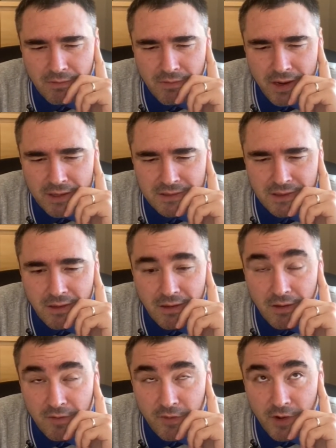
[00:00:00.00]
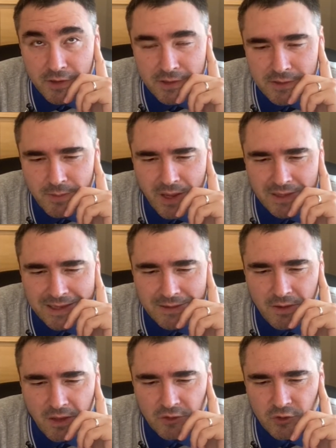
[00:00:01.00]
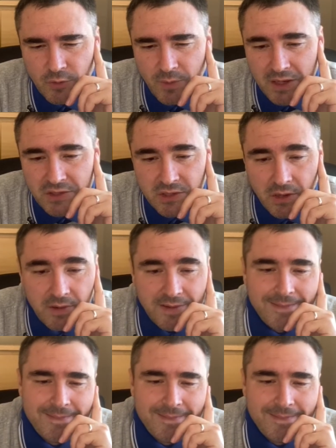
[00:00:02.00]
raise uh, awareness about that uh, too much. So